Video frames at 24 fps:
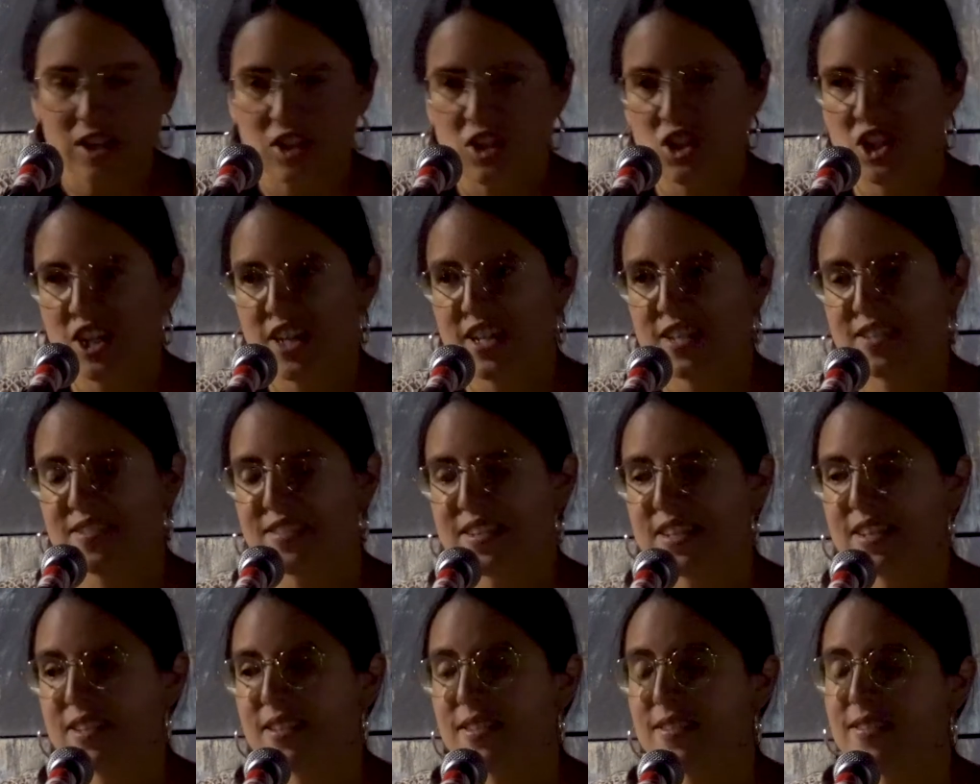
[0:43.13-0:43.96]

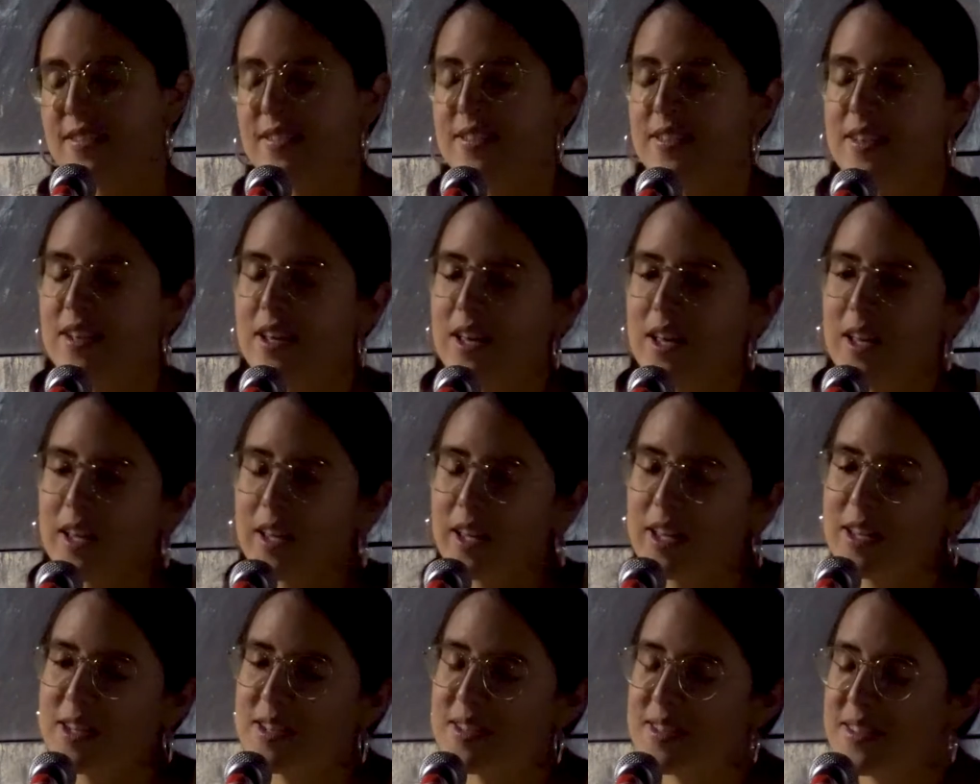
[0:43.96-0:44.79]
Jesus,
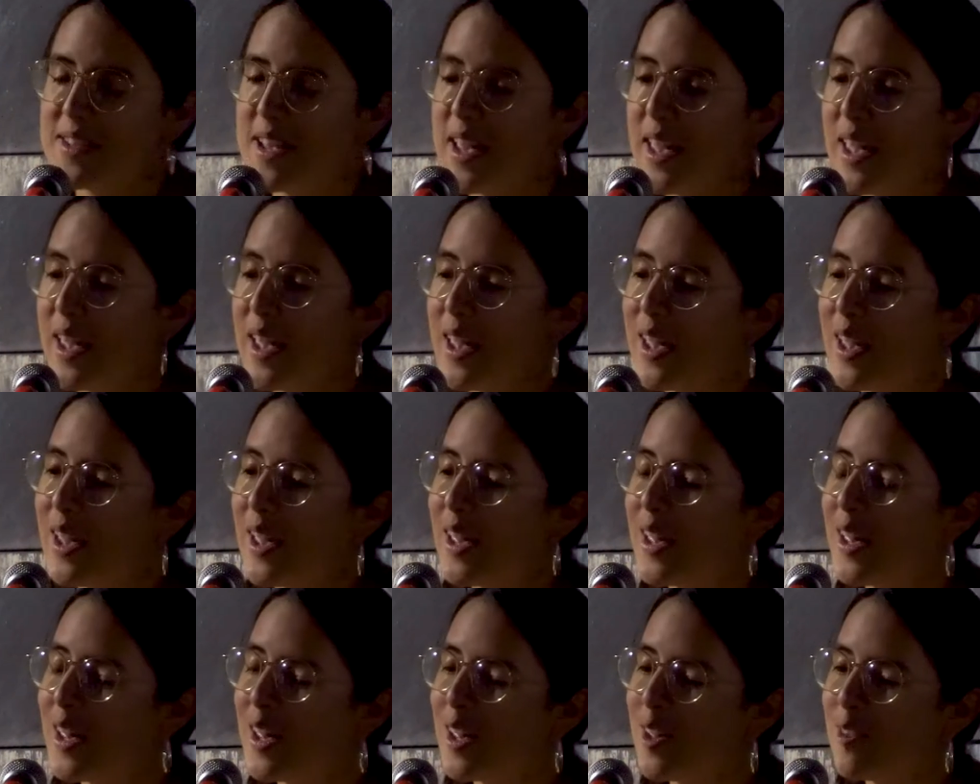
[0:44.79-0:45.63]
gonna
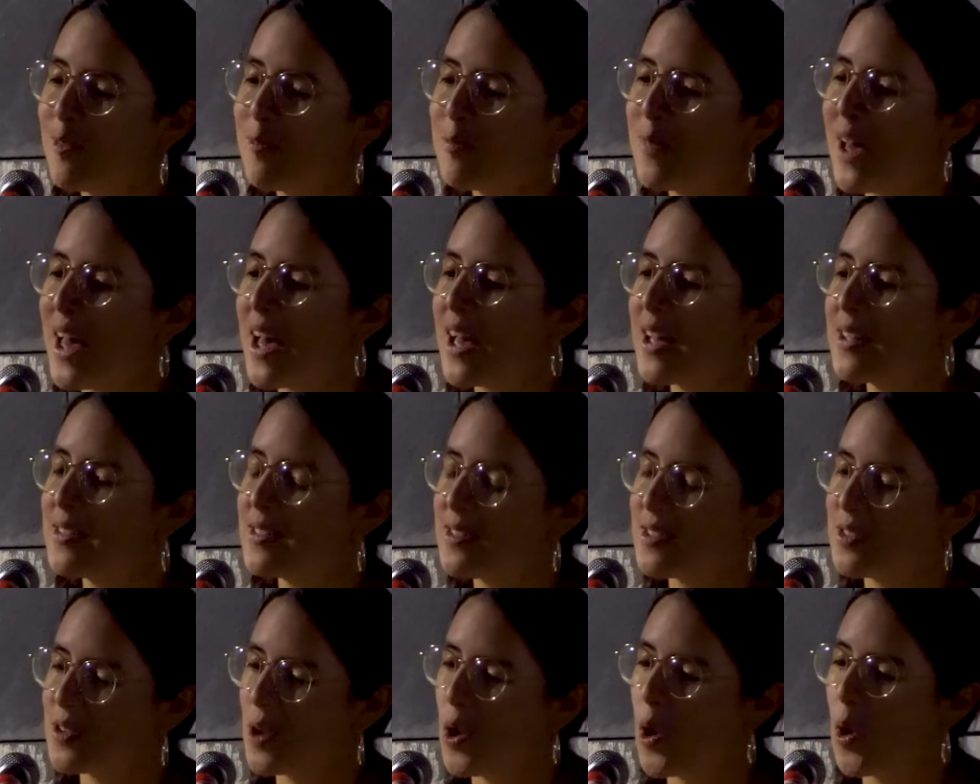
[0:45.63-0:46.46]
save my
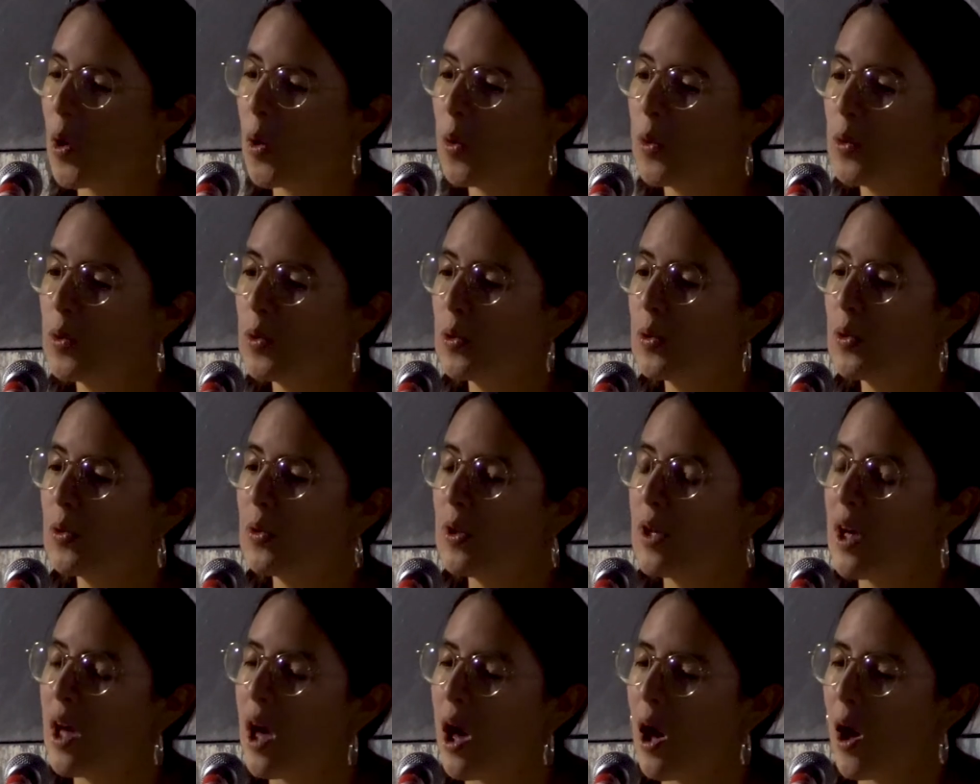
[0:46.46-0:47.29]
soul
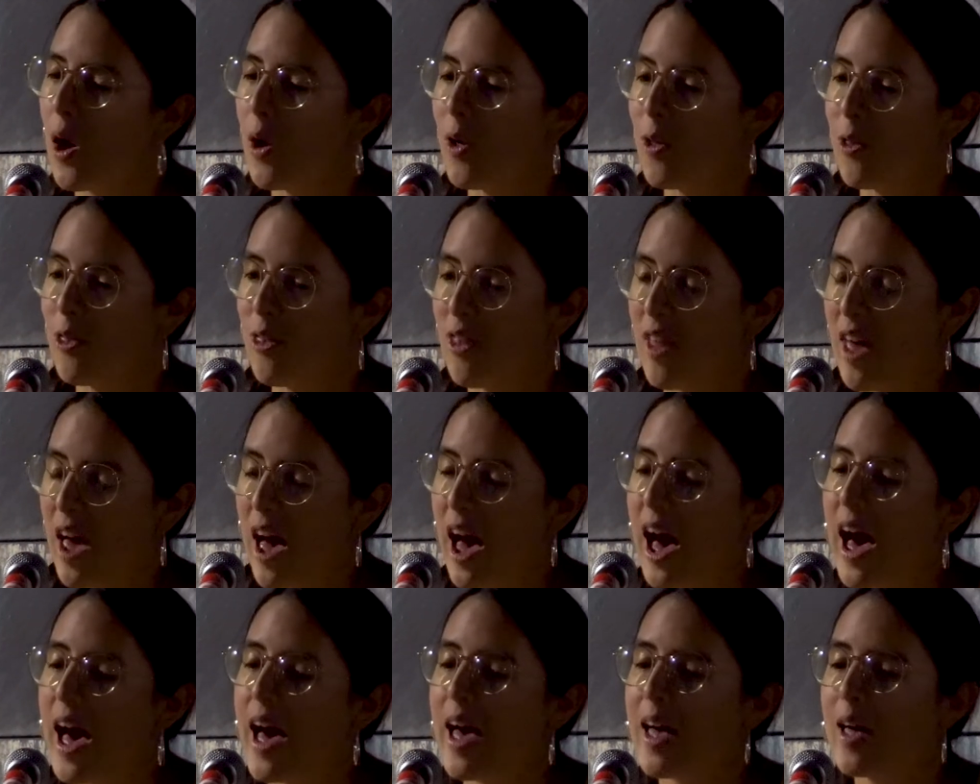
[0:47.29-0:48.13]
on the
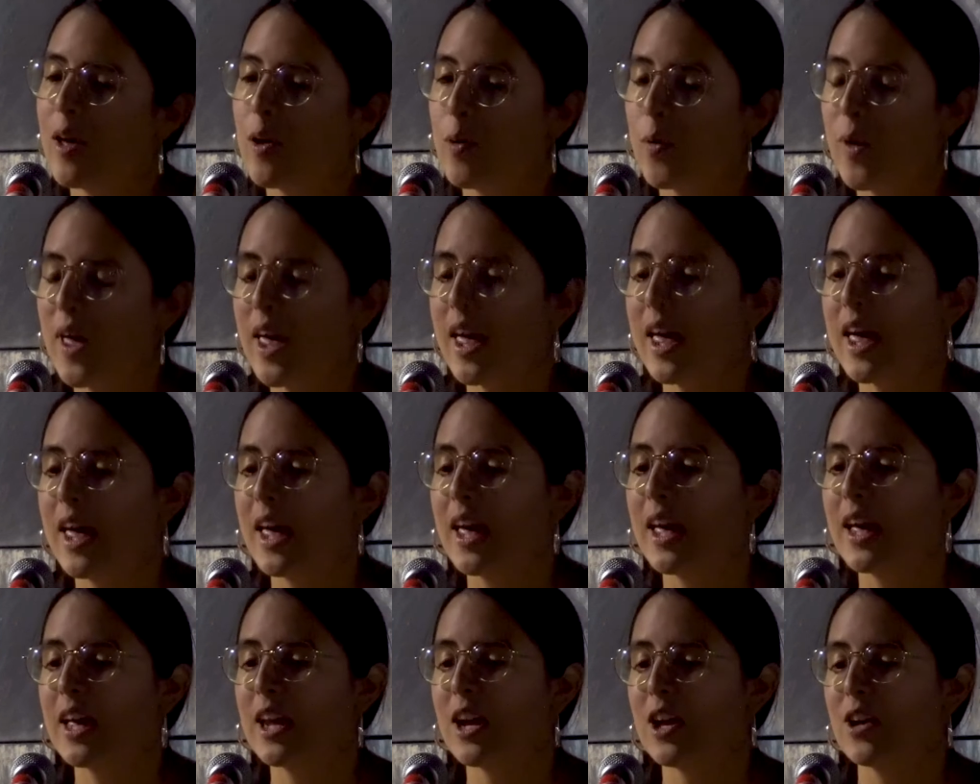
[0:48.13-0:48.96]

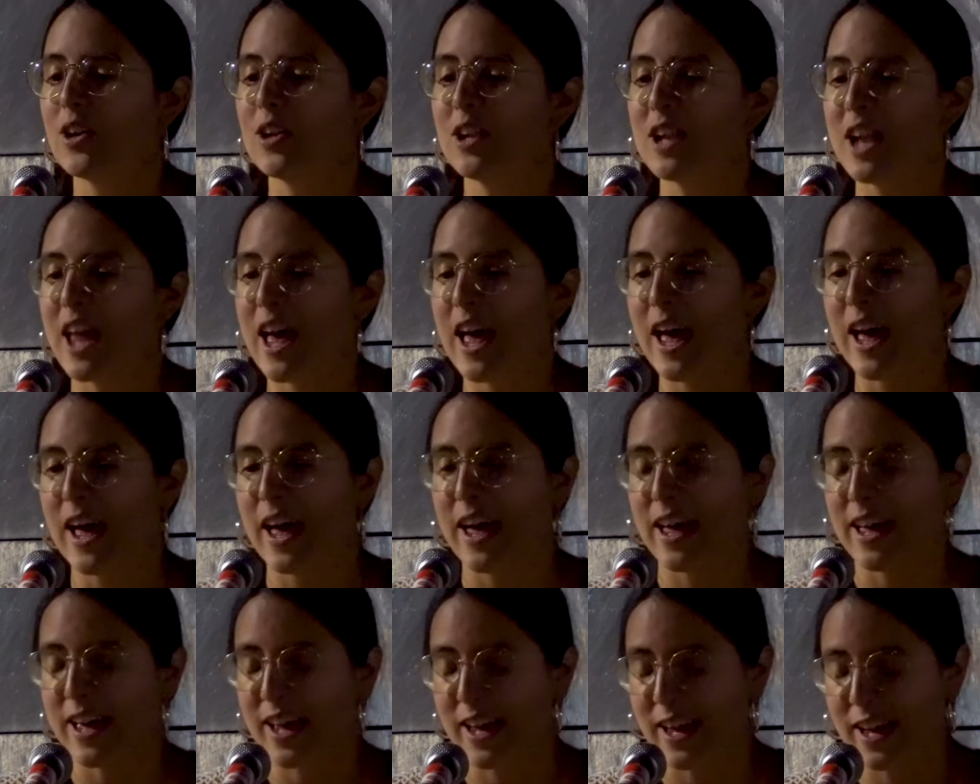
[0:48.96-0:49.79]
highway
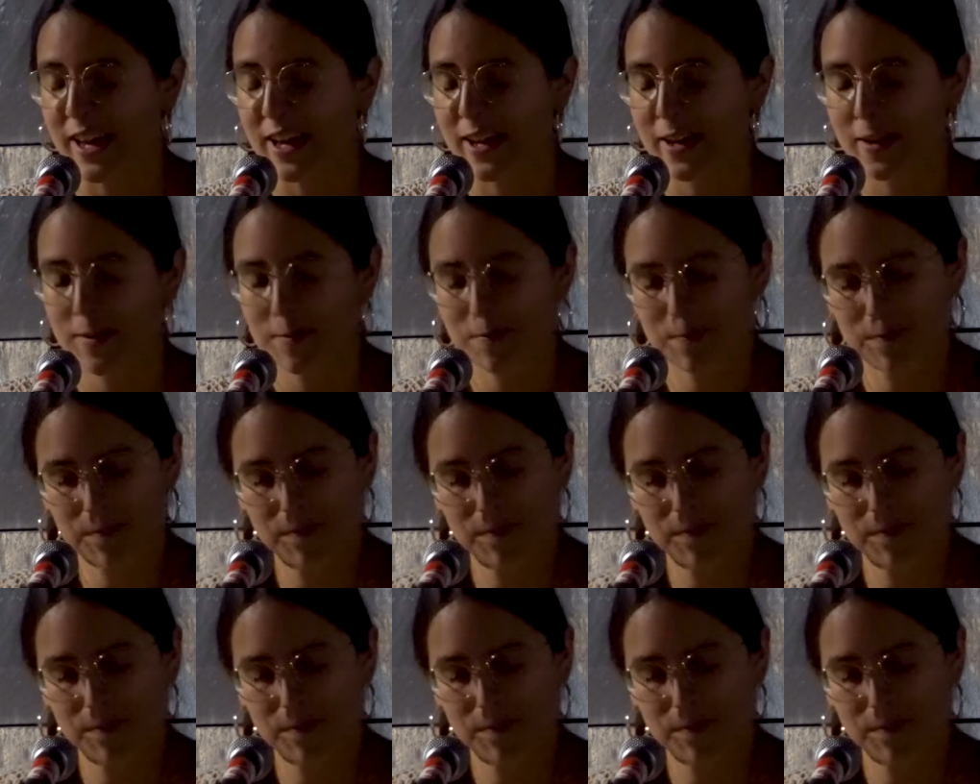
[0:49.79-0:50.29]
tonight.